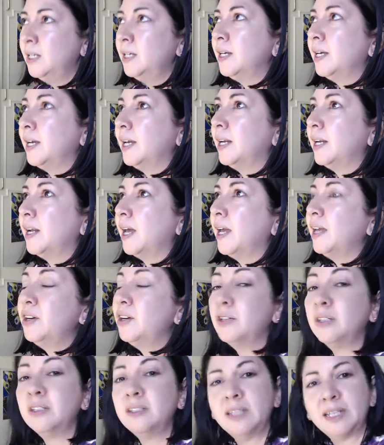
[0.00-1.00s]
And I
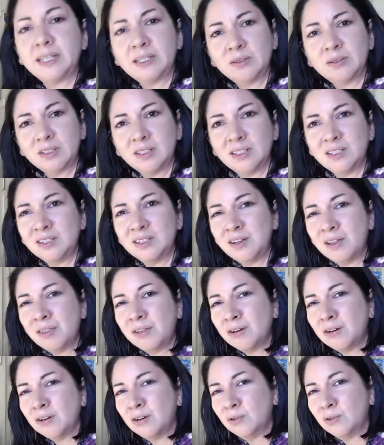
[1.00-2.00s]
heard like in
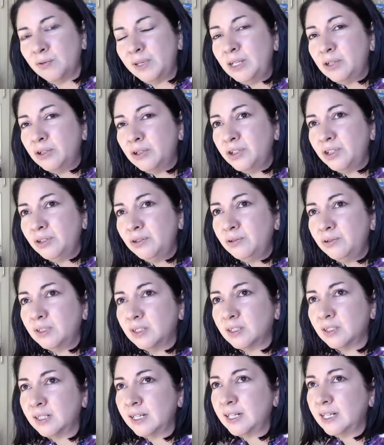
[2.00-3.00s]
another week or two they're
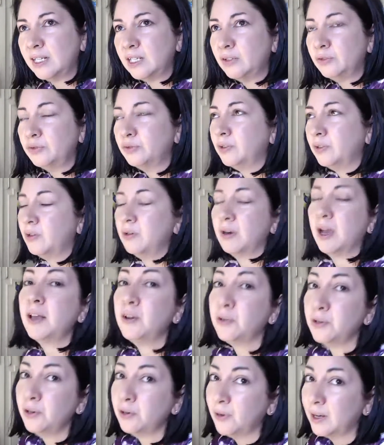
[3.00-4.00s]
going to have, or I
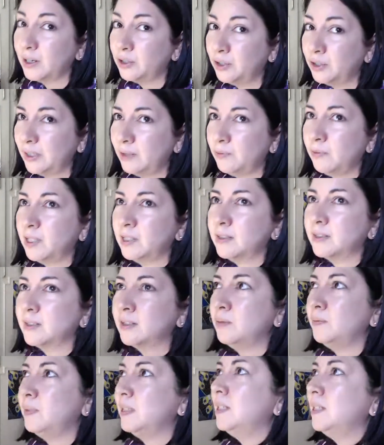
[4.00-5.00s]
don't know actually when it's going
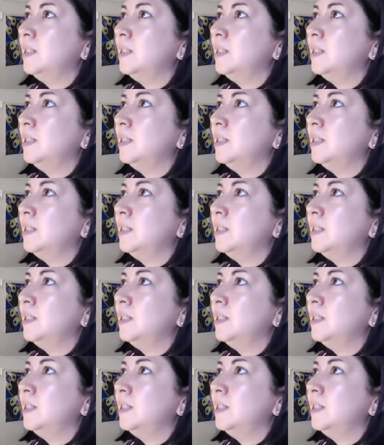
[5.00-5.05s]
to be,